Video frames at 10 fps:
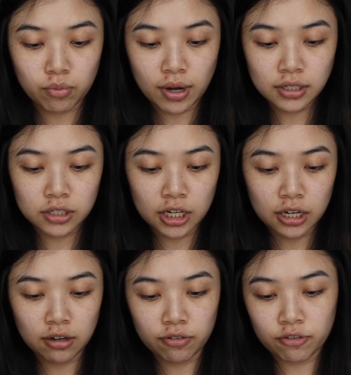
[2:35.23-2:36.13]
1
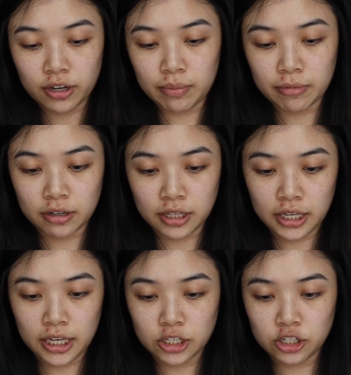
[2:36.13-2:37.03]
dot of cream on
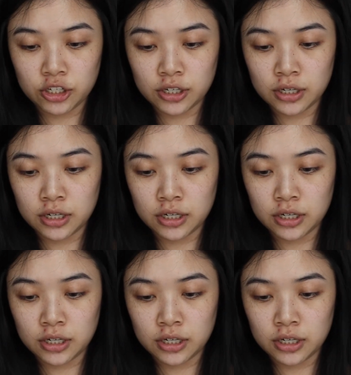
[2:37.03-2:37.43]
each